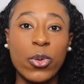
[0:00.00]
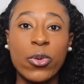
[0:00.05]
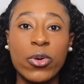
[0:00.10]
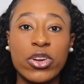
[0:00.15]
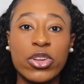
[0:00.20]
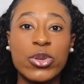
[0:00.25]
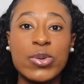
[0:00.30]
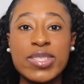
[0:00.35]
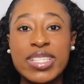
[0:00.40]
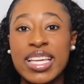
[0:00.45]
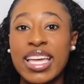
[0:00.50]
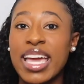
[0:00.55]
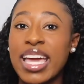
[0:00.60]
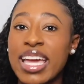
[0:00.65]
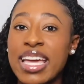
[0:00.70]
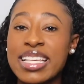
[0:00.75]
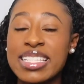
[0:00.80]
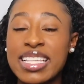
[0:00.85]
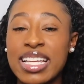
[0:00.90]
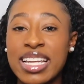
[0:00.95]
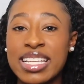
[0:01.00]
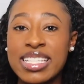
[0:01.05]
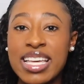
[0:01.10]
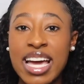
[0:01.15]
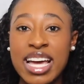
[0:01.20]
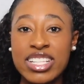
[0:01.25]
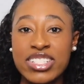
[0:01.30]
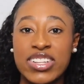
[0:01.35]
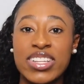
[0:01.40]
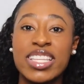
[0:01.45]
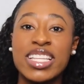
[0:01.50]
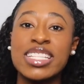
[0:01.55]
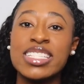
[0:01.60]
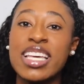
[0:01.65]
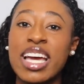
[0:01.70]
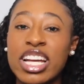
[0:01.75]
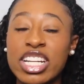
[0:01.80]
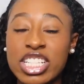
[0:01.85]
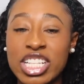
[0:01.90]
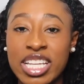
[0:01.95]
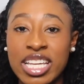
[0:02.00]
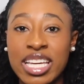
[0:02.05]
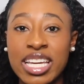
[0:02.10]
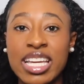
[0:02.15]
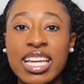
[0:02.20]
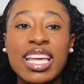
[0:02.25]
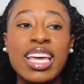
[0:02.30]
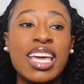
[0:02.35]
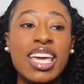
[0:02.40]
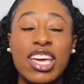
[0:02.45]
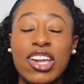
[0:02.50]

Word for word: or using hand sanitizer and then touching it